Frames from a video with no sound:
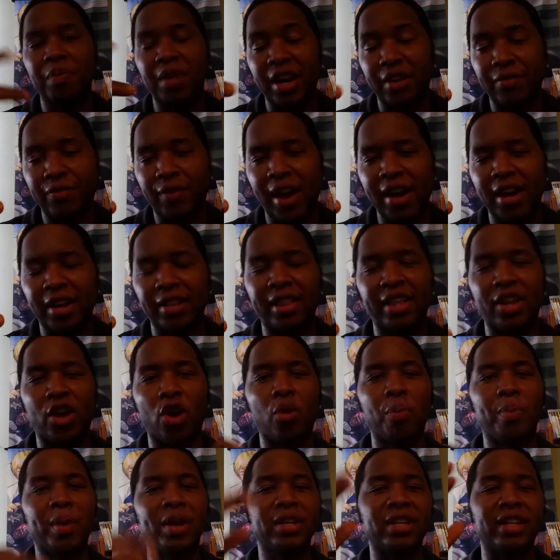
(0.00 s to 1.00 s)
Then it finally
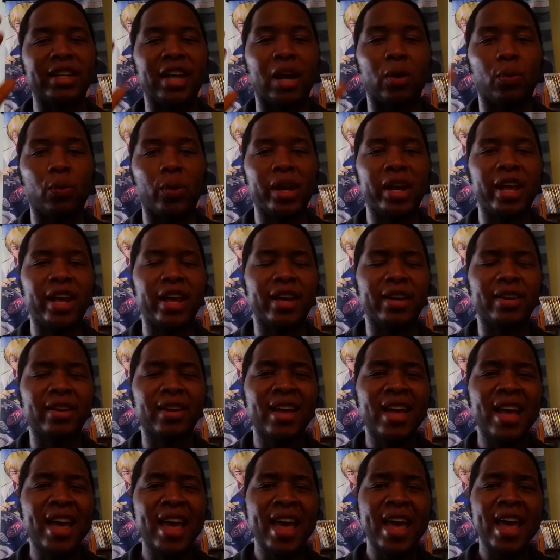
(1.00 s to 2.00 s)
opened, and I went
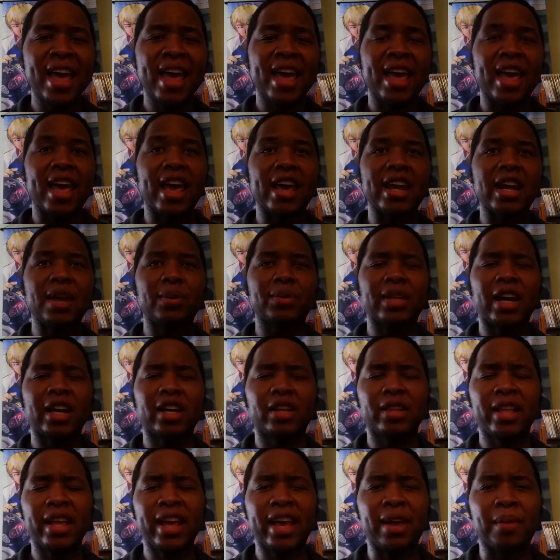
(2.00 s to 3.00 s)
in, and it was kind
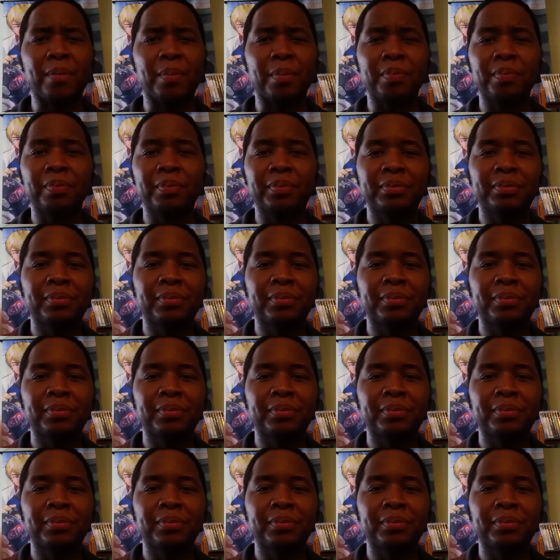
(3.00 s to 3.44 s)
of lame.